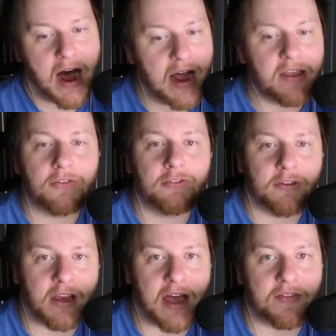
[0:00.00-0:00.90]
I
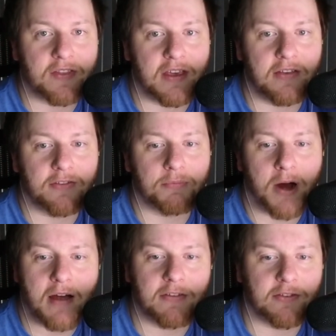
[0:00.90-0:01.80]
used to get these
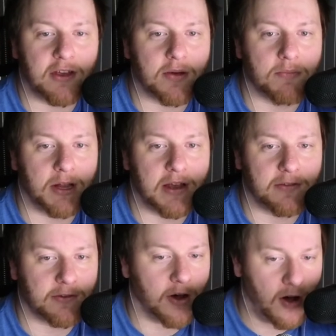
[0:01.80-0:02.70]
privacy
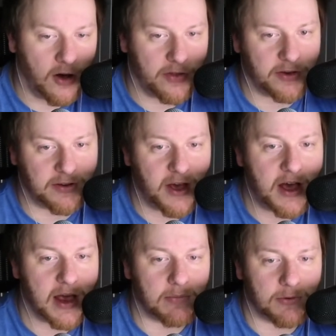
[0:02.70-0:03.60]
complaints all the
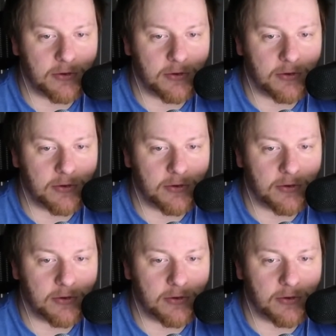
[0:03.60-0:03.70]
time,